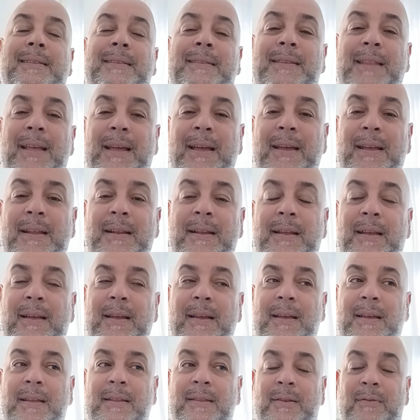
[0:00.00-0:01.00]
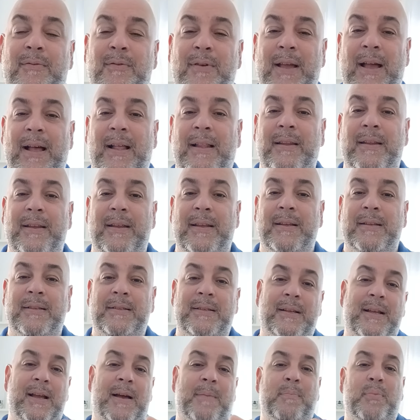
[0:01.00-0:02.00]
Then the reality is
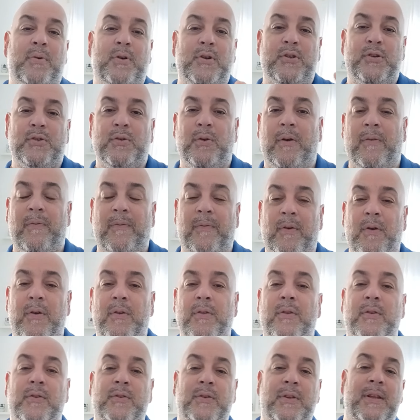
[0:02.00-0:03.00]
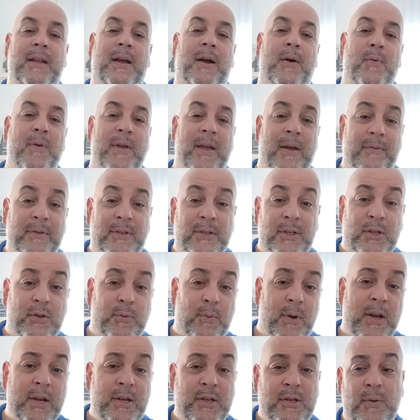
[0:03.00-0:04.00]
it got pushed off further. So now we have a
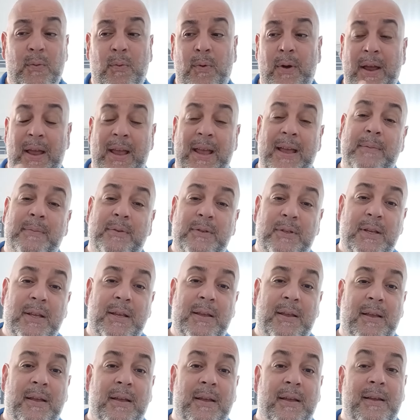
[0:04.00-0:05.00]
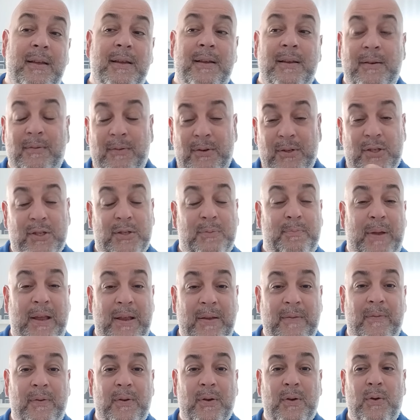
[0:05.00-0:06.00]
situation where AMC, which is
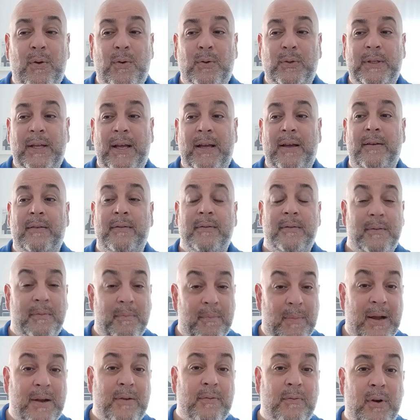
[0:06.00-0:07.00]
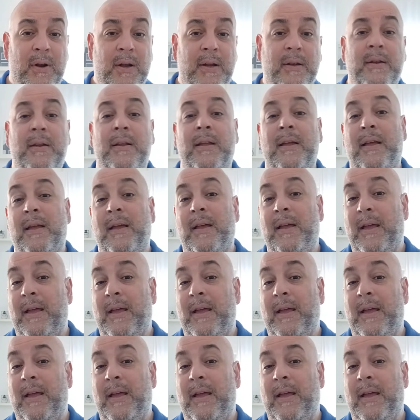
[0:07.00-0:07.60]
painful to hold down, might run.